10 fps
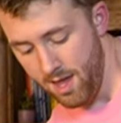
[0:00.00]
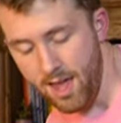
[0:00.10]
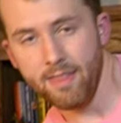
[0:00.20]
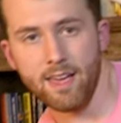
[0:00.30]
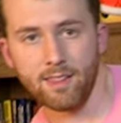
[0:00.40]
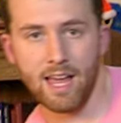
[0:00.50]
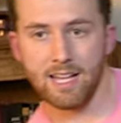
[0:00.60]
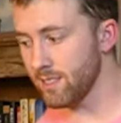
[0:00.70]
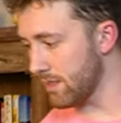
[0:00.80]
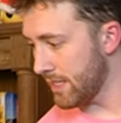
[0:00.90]
And then
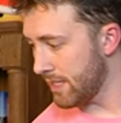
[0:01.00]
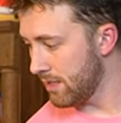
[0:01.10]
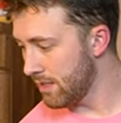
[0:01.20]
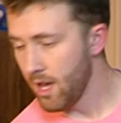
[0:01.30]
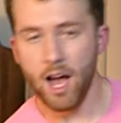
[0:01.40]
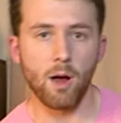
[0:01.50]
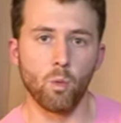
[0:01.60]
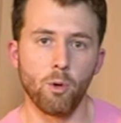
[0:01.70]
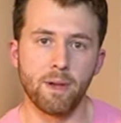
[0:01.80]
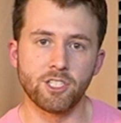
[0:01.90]
lastly, I
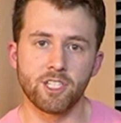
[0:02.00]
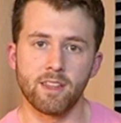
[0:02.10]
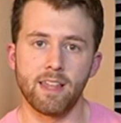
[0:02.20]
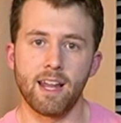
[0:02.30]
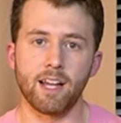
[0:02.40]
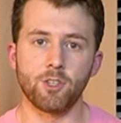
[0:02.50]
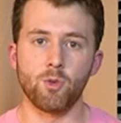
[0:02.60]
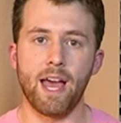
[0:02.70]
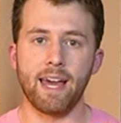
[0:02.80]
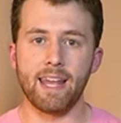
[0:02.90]
will mention that I
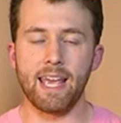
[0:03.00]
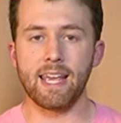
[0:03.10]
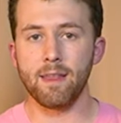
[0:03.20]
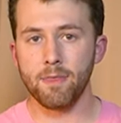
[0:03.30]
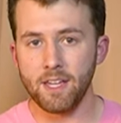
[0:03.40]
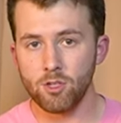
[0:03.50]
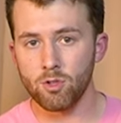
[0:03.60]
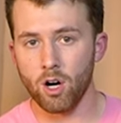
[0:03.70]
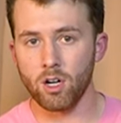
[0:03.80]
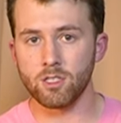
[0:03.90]
do add a thank you
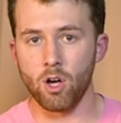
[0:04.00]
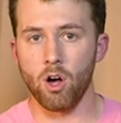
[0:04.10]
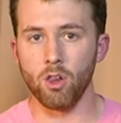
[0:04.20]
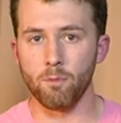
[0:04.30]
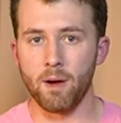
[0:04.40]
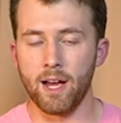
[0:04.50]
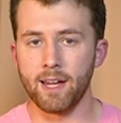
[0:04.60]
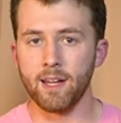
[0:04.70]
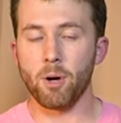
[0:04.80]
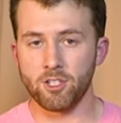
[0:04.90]
card to all of
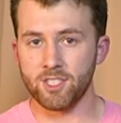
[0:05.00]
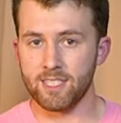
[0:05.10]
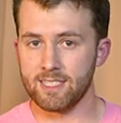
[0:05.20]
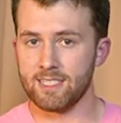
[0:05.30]
my purchases.